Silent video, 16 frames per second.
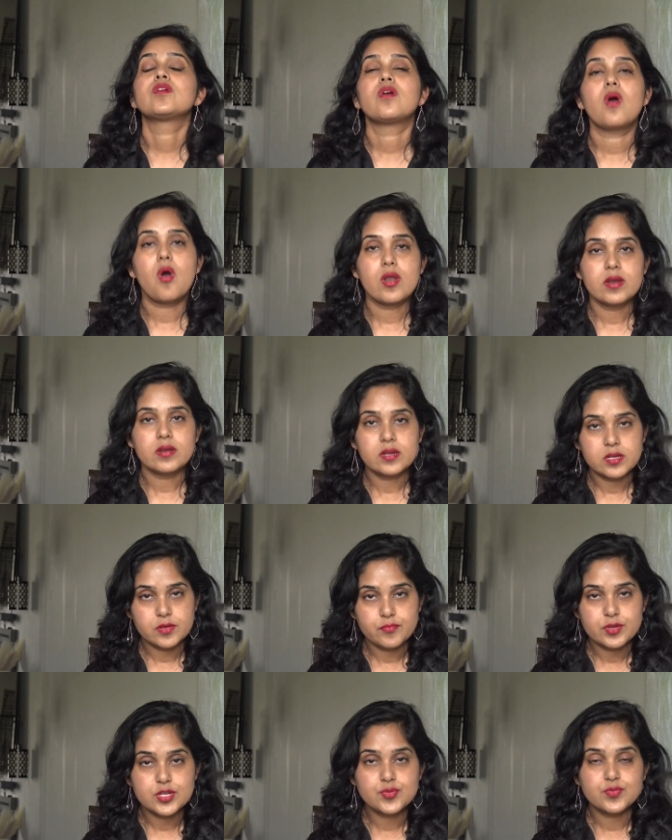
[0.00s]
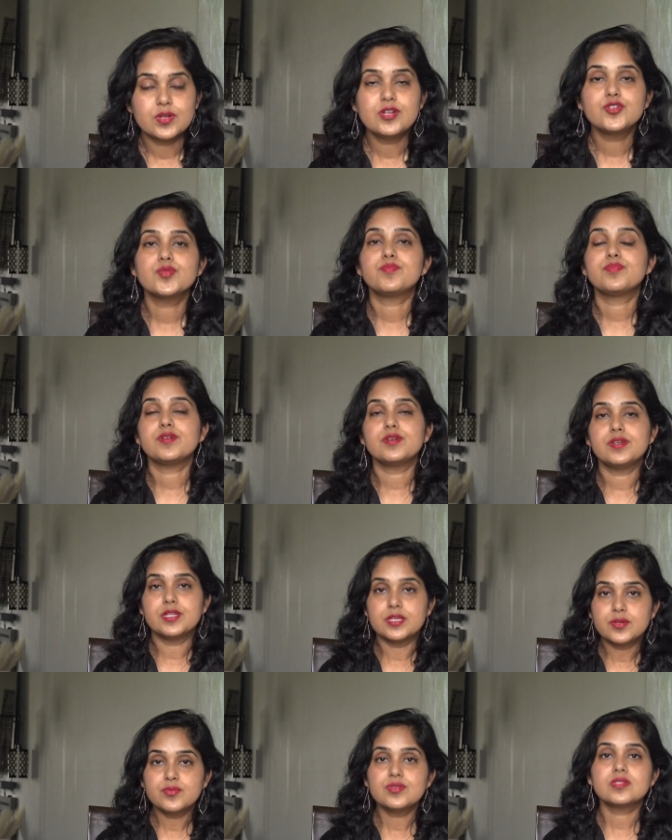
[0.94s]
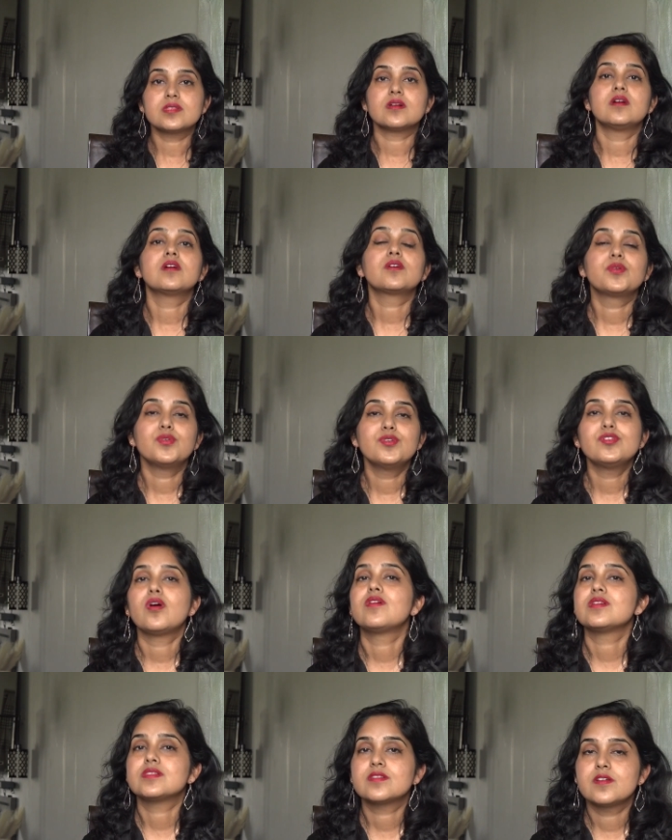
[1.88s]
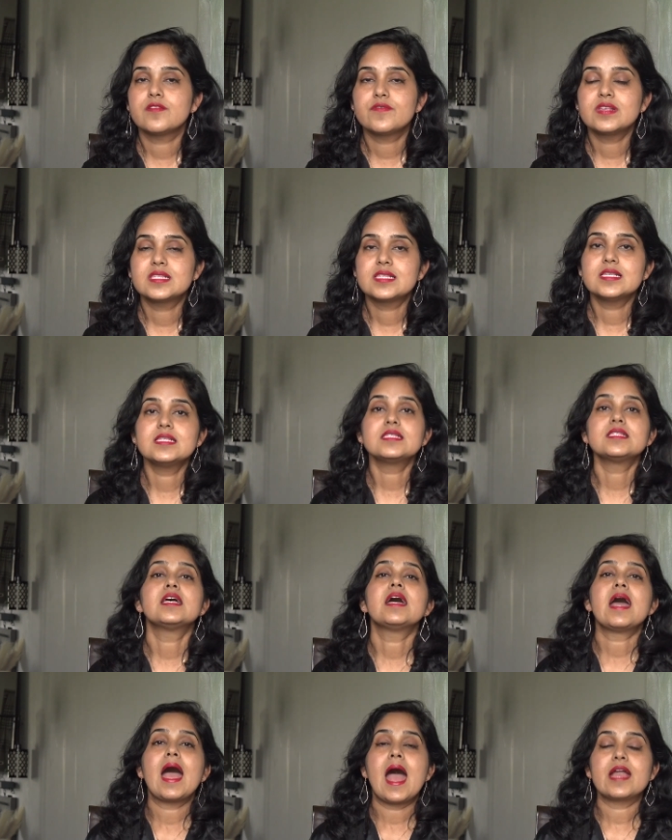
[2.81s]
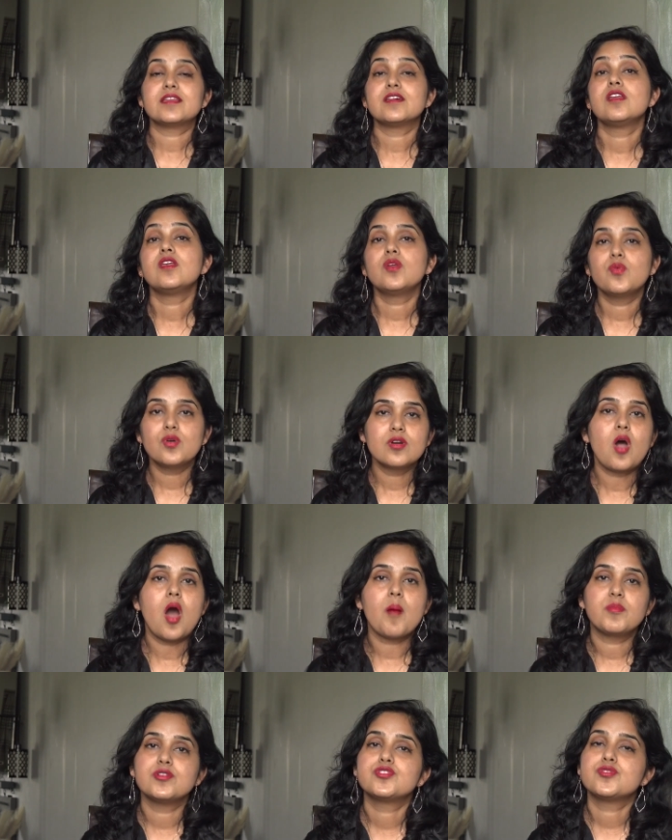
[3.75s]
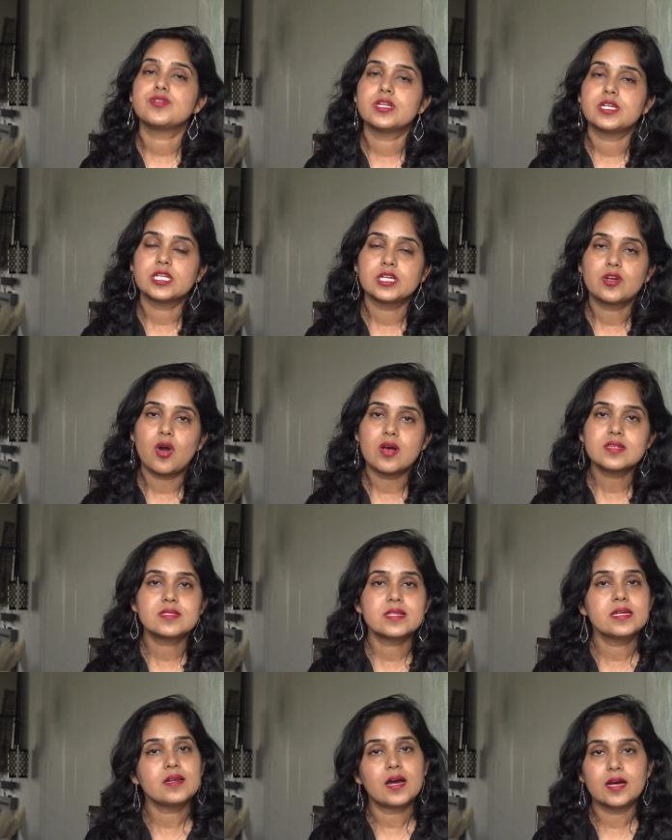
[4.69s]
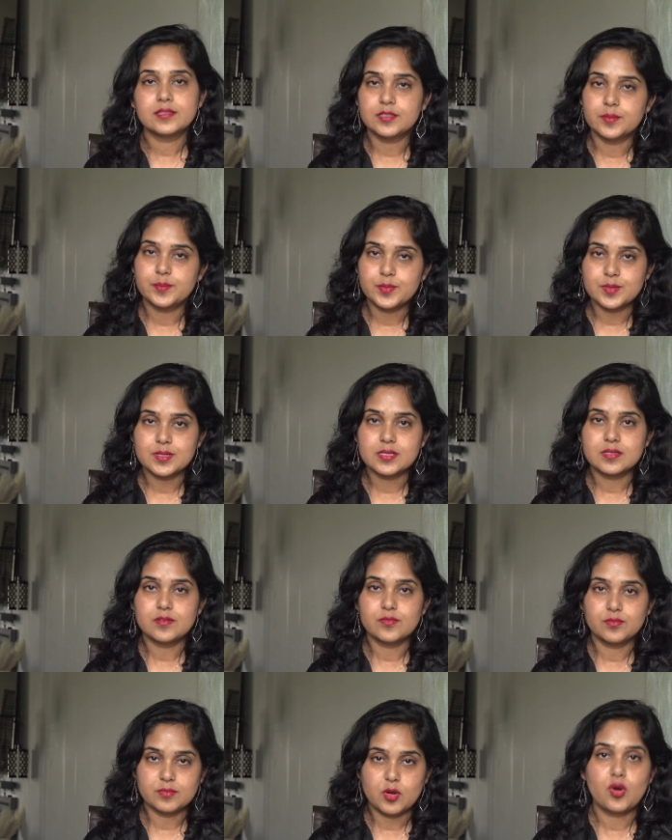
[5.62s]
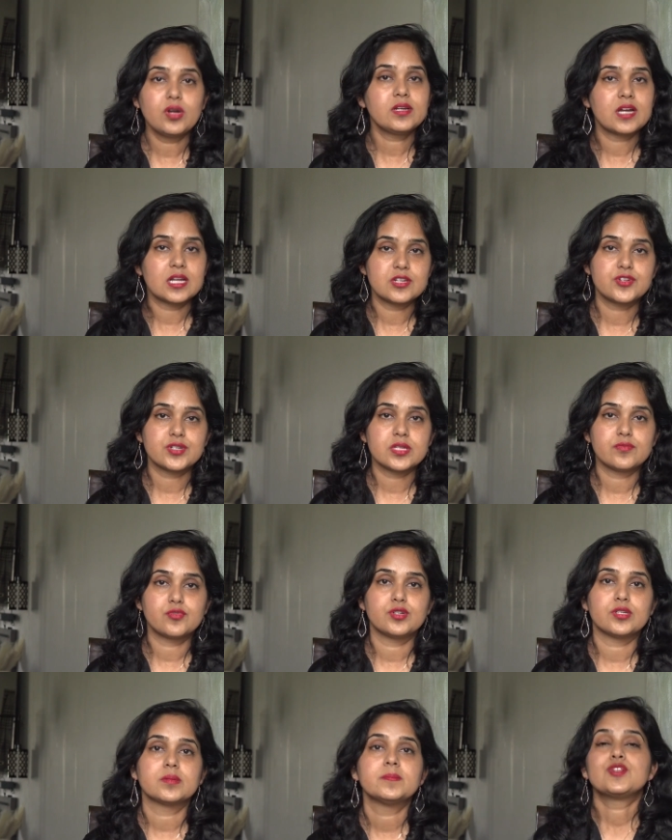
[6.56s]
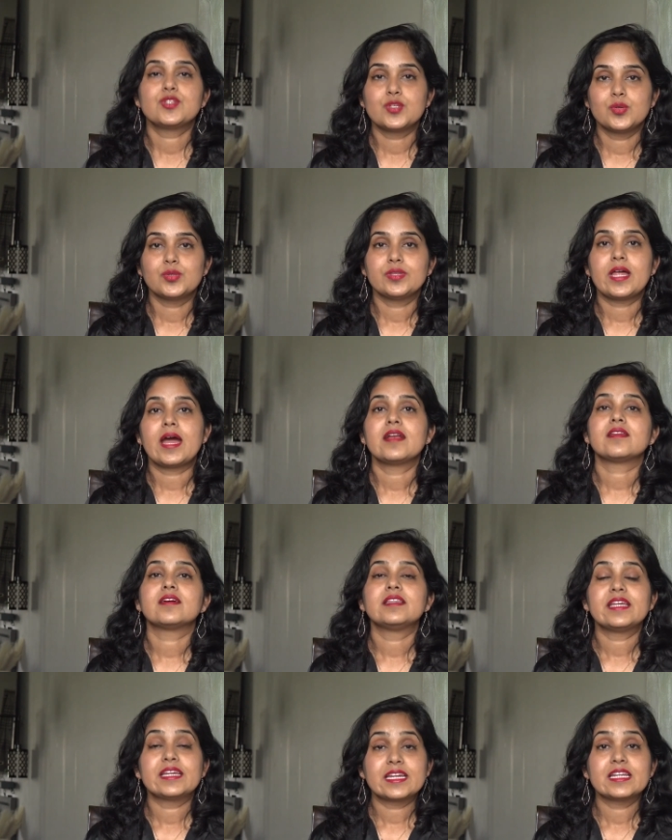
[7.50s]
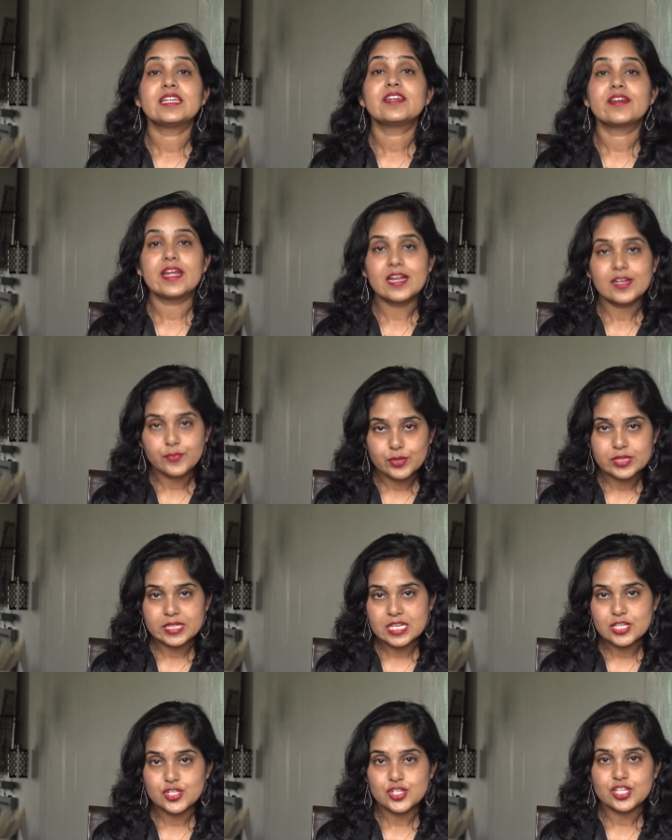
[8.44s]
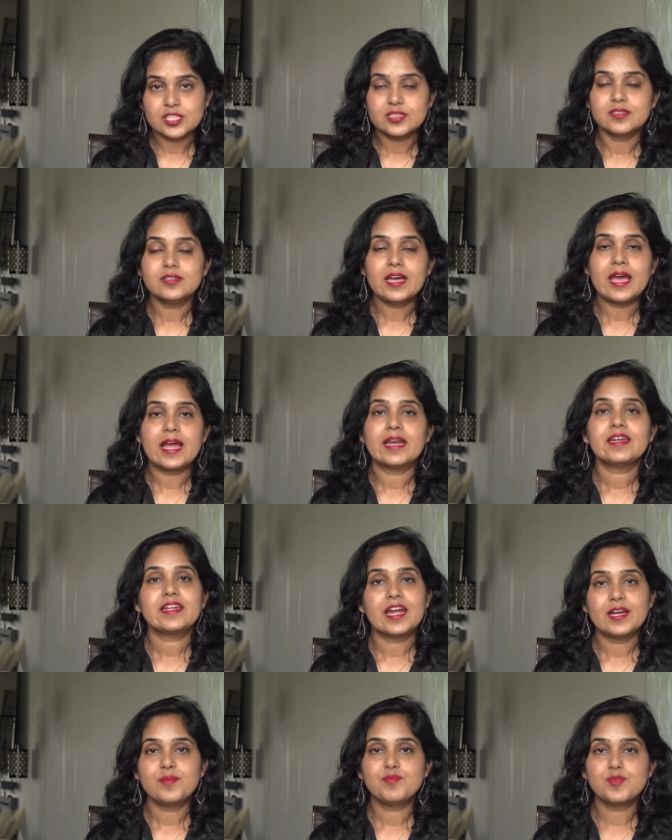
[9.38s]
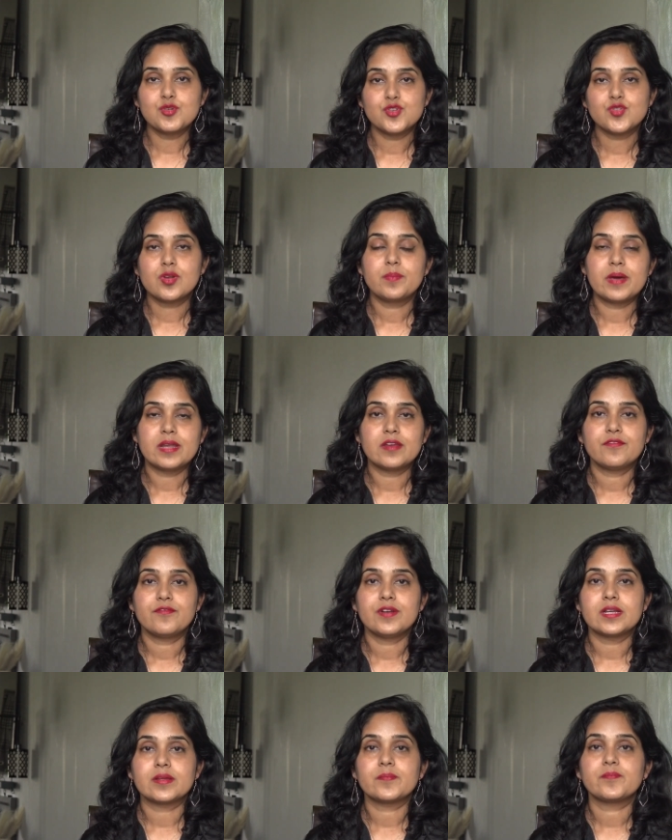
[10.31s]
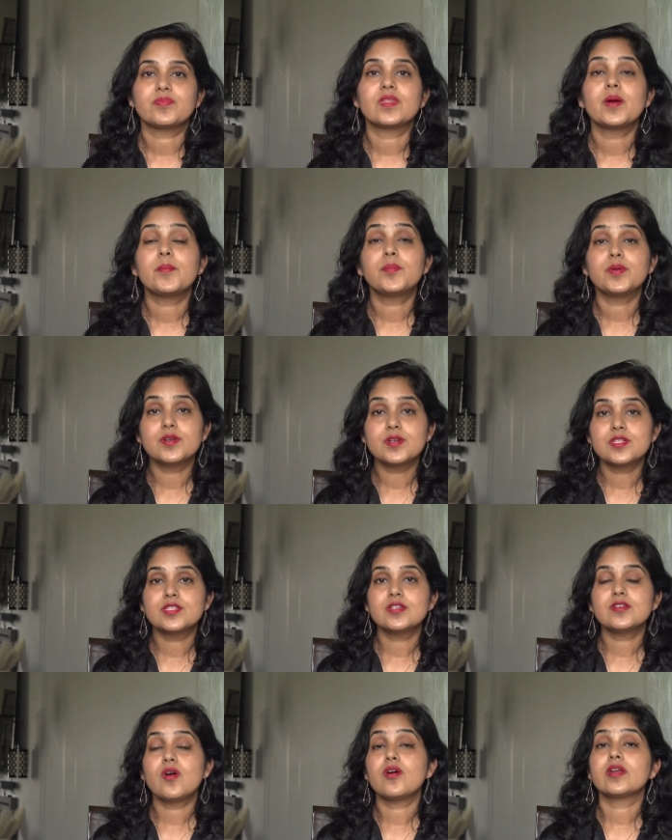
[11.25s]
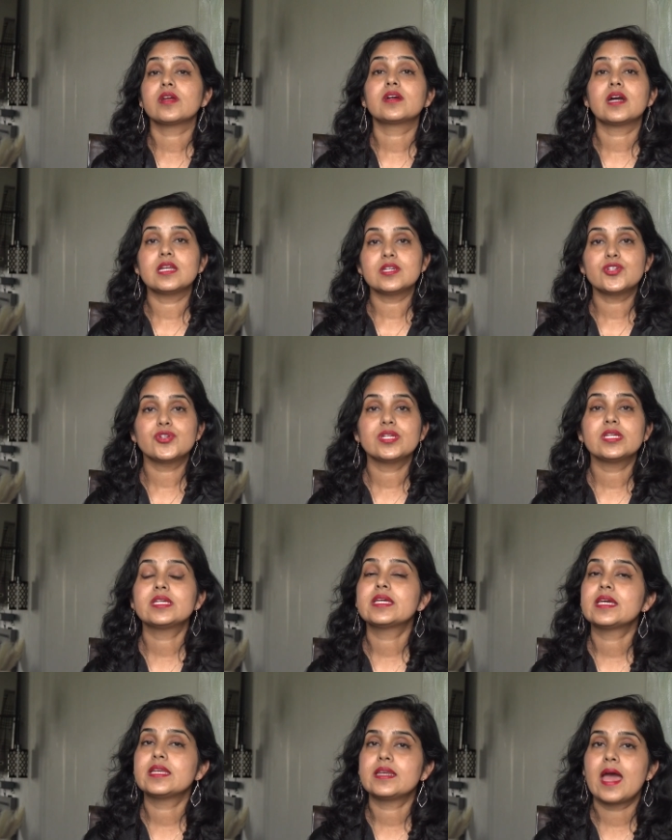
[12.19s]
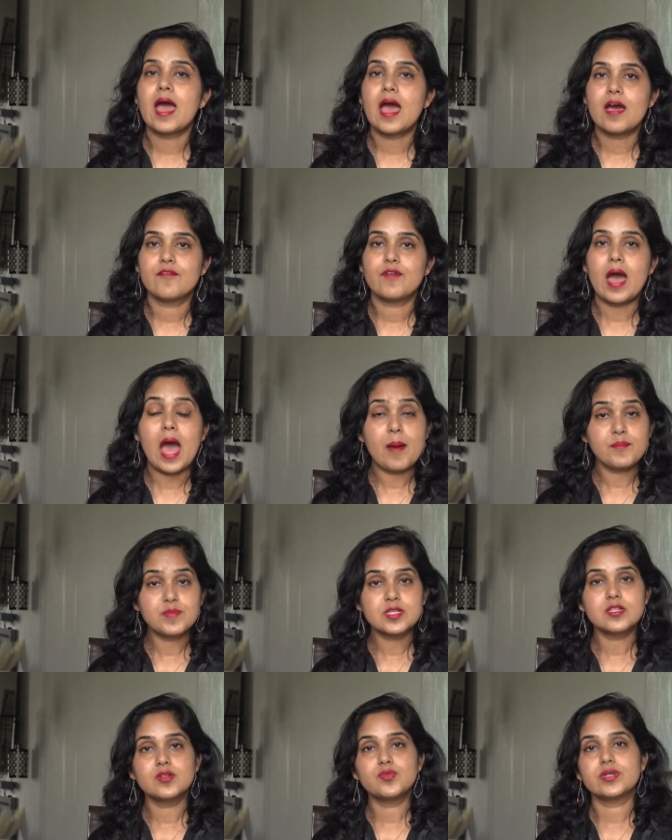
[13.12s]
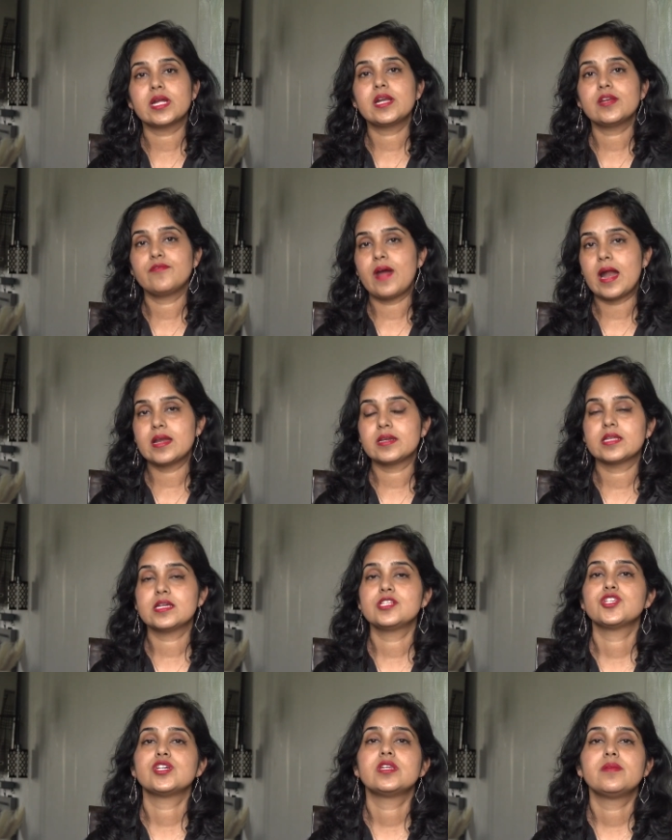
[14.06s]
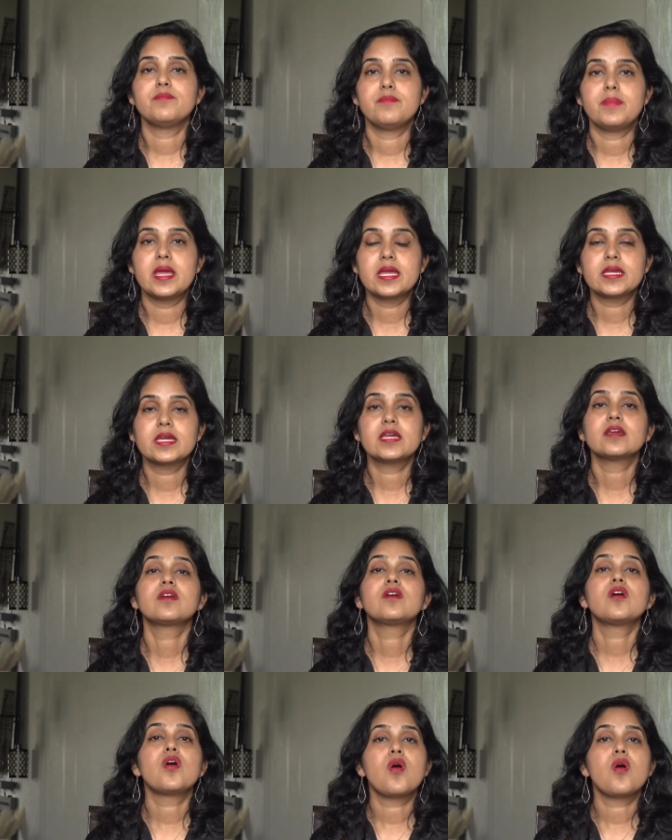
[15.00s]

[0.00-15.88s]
or an individual to produce a good or services at a lower opportunity cost than other person or country would, so that they can trade with each other and get mutual benefit. A person or a country can have absolute advantage in making